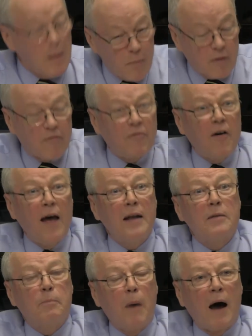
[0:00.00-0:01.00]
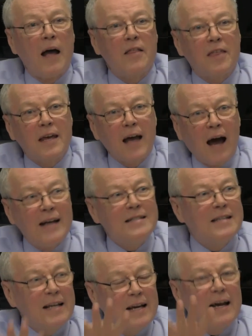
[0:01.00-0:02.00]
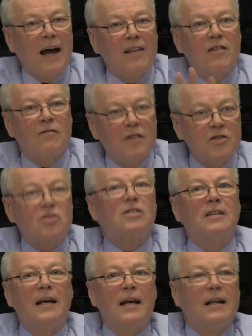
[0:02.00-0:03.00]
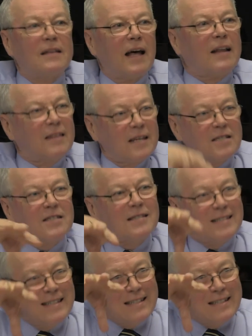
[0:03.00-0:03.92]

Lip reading: but fed by the idea and the vision that this